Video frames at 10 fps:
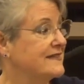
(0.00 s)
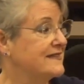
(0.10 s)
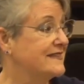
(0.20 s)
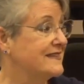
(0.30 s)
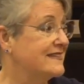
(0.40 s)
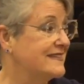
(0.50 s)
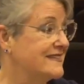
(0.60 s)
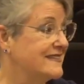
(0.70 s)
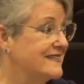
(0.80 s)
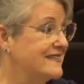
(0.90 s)

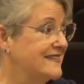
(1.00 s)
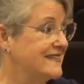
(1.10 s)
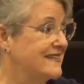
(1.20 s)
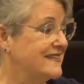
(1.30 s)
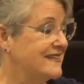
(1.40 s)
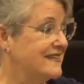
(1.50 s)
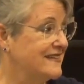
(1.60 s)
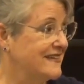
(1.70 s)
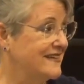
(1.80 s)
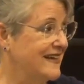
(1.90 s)

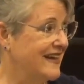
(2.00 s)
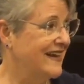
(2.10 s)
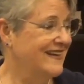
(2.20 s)
The person shown says nothing.